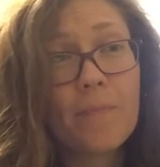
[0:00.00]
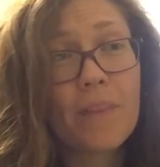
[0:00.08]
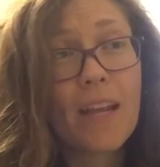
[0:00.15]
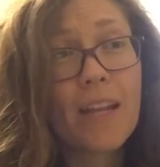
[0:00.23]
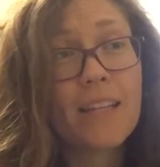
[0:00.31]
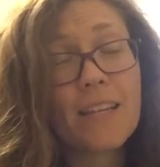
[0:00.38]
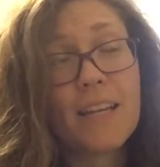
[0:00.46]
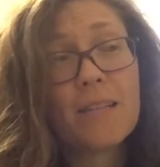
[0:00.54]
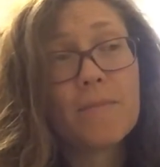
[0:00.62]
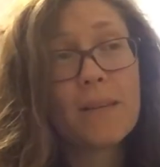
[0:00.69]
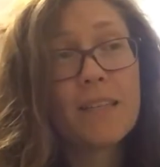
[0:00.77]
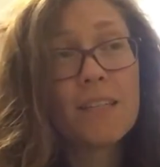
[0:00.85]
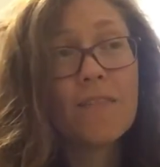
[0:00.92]
And it's a nice
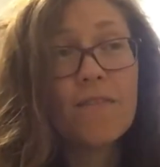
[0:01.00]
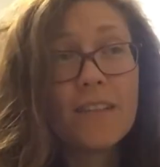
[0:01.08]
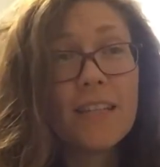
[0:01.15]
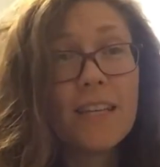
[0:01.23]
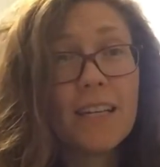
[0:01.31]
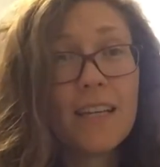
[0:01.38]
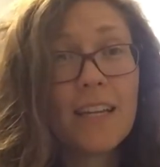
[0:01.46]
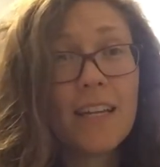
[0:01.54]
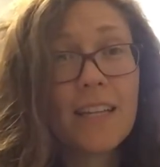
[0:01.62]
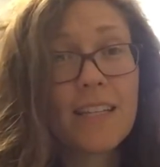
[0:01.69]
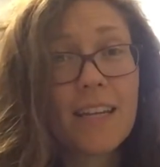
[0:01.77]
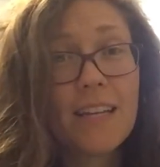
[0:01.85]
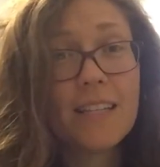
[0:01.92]
place to visit, and
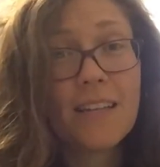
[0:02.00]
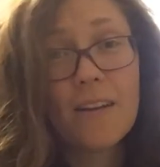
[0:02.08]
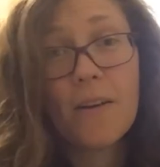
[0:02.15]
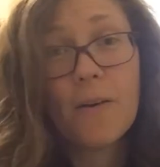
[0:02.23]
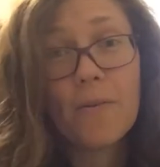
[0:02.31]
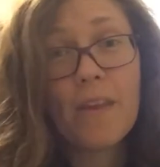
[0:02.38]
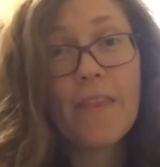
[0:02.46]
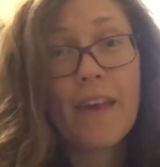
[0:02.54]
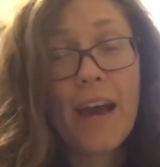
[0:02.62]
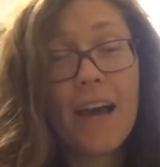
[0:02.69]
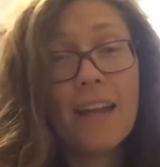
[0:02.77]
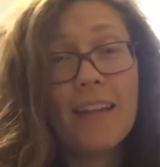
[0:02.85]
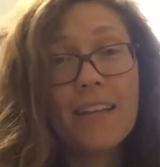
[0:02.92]
it's nice to know that
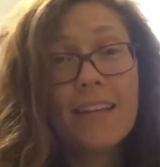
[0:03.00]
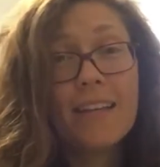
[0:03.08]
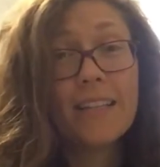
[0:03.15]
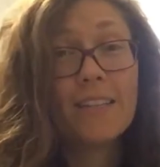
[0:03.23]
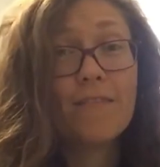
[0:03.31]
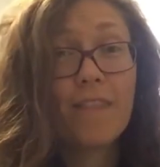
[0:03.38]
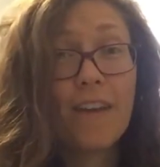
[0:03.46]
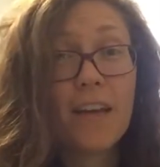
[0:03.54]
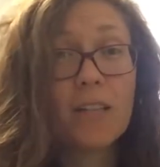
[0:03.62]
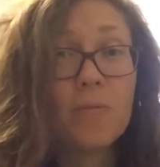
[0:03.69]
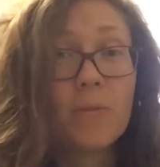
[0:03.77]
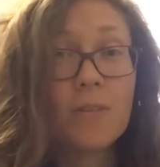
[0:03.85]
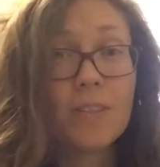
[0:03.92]
that is
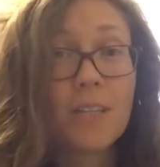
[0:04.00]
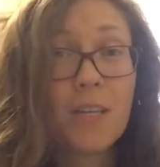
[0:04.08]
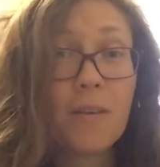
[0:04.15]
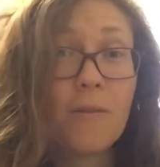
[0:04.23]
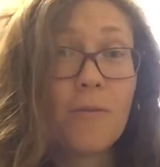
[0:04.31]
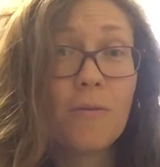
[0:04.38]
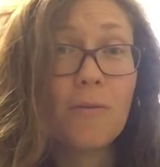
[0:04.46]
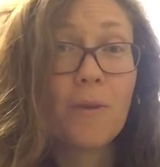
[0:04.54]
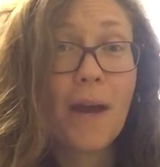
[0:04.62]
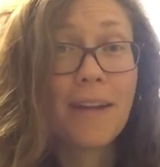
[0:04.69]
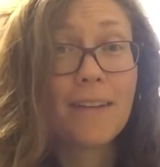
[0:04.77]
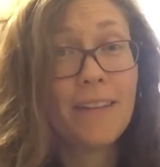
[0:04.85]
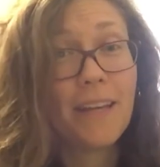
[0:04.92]
available to you
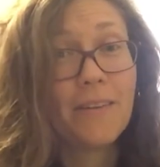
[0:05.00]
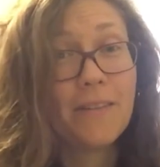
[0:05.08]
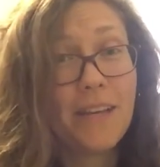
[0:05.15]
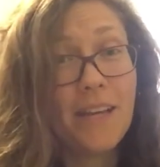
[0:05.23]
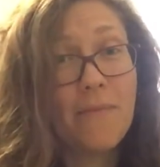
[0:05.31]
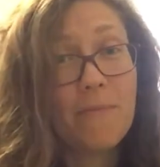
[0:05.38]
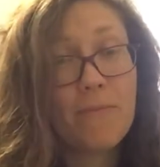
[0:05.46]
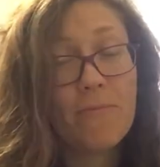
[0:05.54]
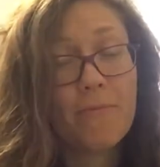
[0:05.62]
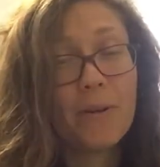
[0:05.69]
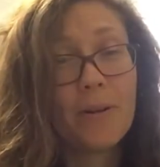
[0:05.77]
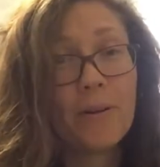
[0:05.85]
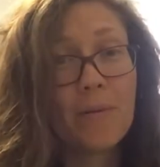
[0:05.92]
at a later date, maybe
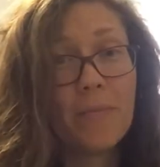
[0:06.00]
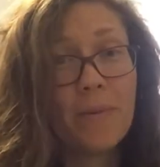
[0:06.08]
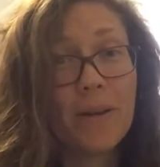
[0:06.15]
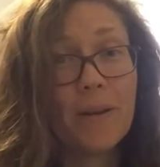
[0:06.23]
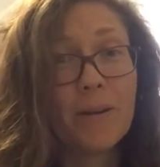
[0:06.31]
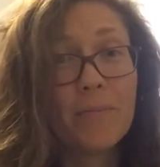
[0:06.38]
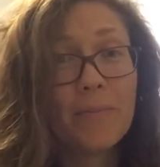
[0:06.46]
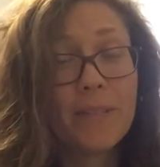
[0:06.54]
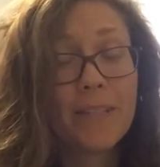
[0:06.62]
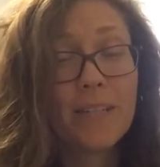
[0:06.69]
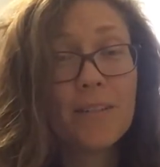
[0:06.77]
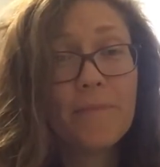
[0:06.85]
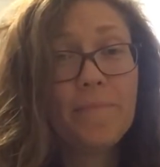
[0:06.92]
when you're in a better
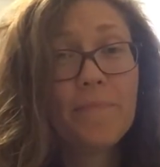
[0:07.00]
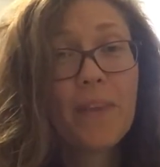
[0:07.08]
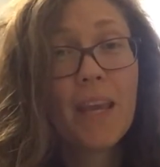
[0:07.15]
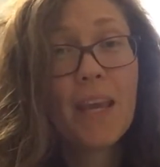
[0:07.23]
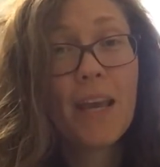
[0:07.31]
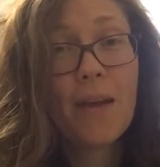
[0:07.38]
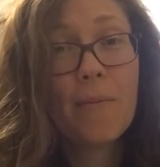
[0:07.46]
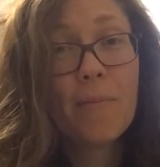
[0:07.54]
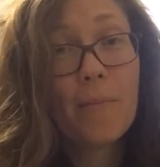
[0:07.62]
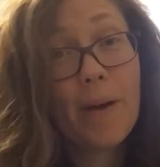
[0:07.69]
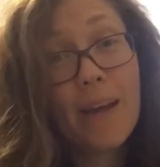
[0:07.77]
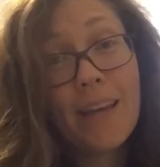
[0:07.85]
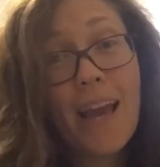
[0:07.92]
position.
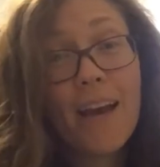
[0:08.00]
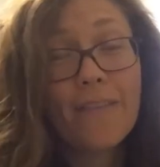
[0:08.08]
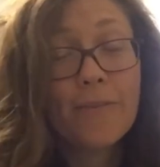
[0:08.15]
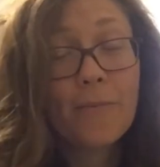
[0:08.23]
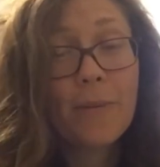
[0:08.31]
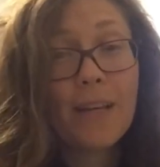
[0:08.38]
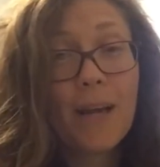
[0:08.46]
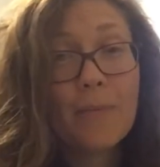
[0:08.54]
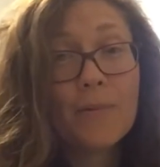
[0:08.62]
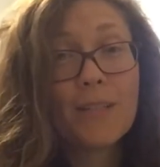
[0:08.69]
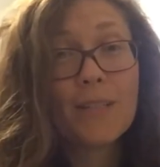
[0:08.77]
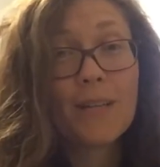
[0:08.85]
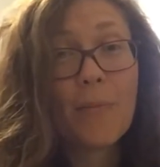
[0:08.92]
But yeah, for me, I'm
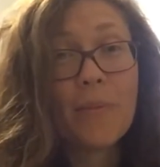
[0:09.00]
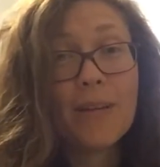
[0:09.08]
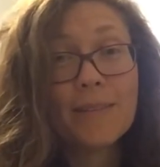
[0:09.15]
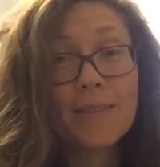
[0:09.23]
just stopping.